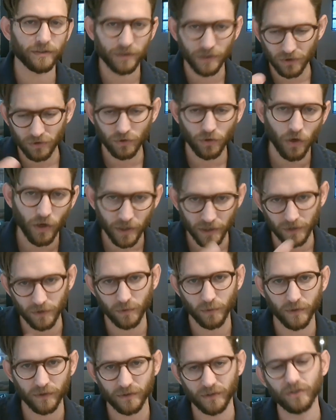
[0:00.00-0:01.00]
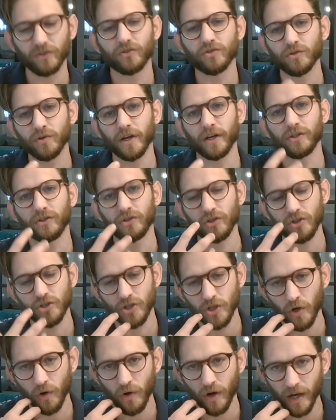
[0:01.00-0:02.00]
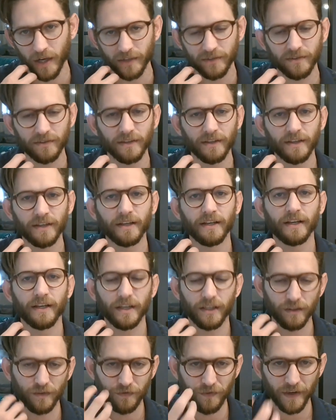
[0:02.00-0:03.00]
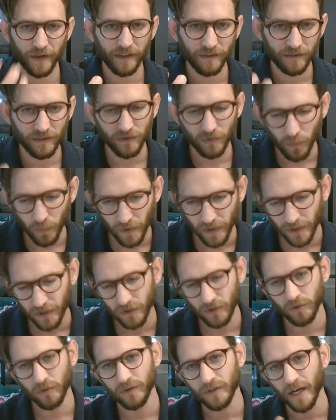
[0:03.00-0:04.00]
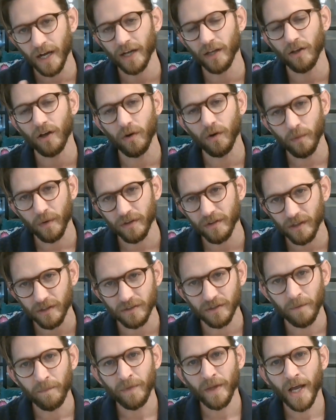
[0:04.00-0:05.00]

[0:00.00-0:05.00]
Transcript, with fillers: He's talking to us. He's trying to show us his face. He's willing to dialogue with us.